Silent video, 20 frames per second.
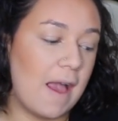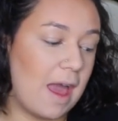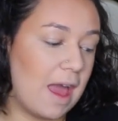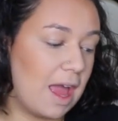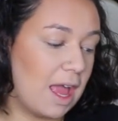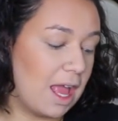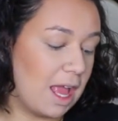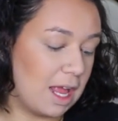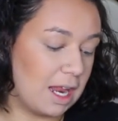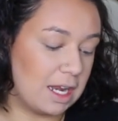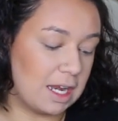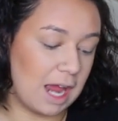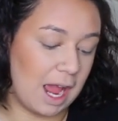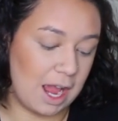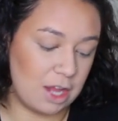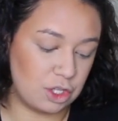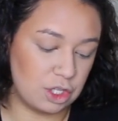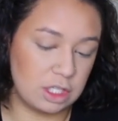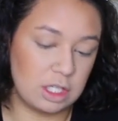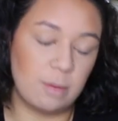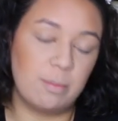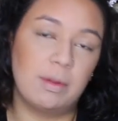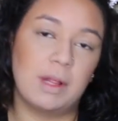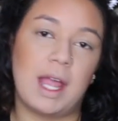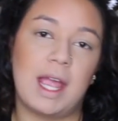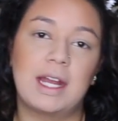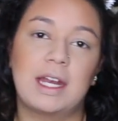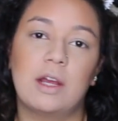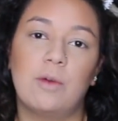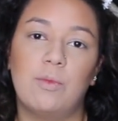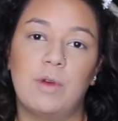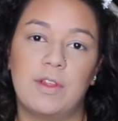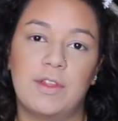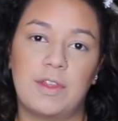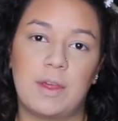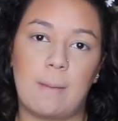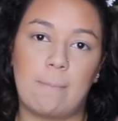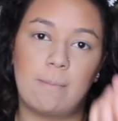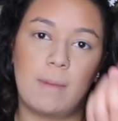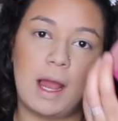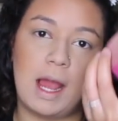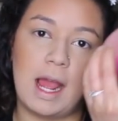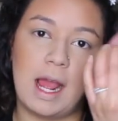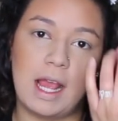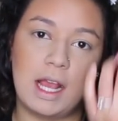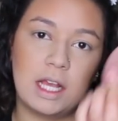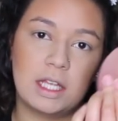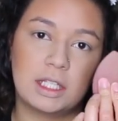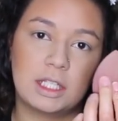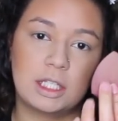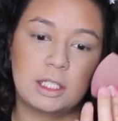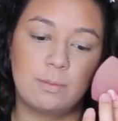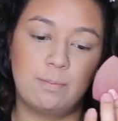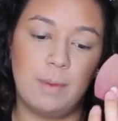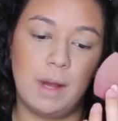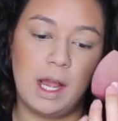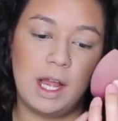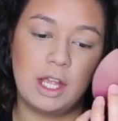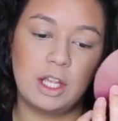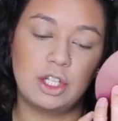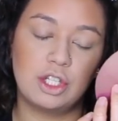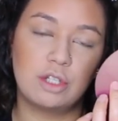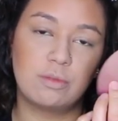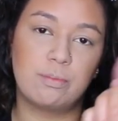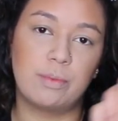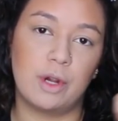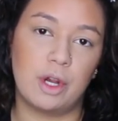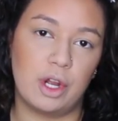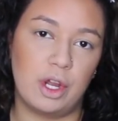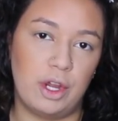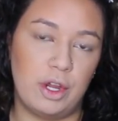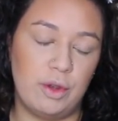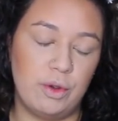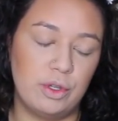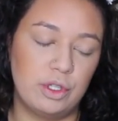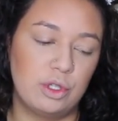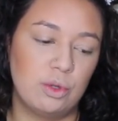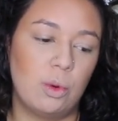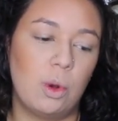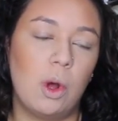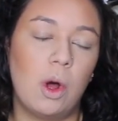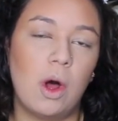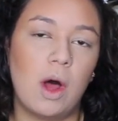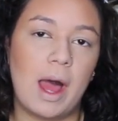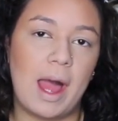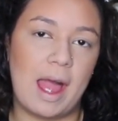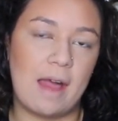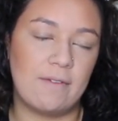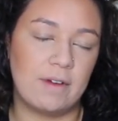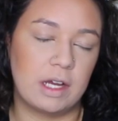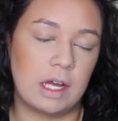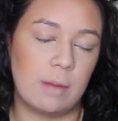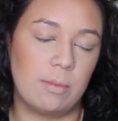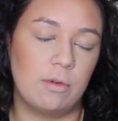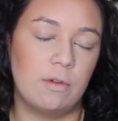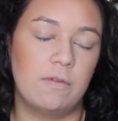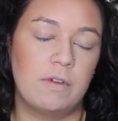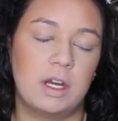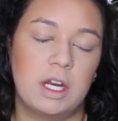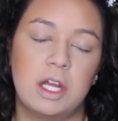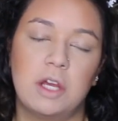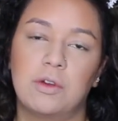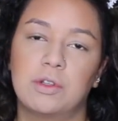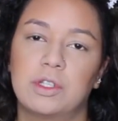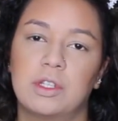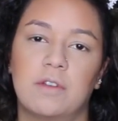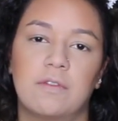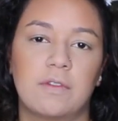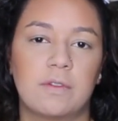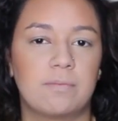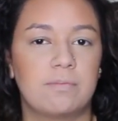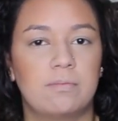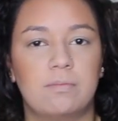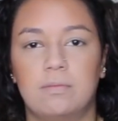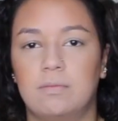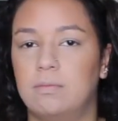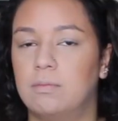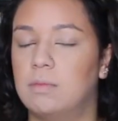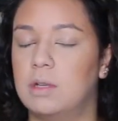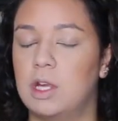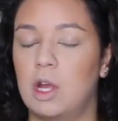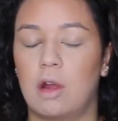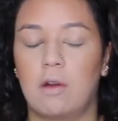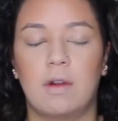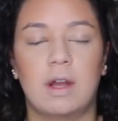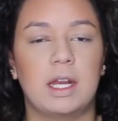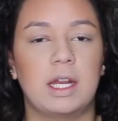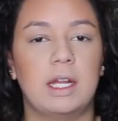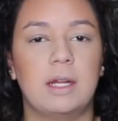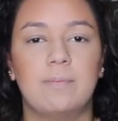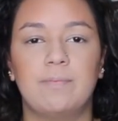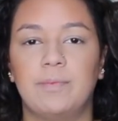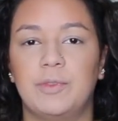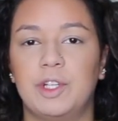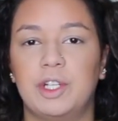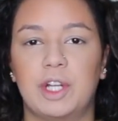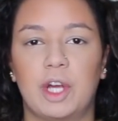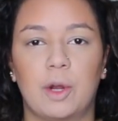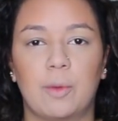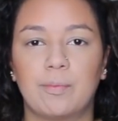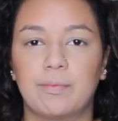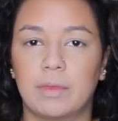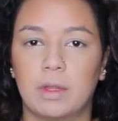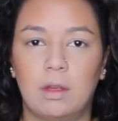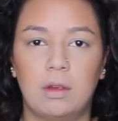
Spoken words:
And I just applied it with my sponge per usual. I have a couple of videos of me already, you know,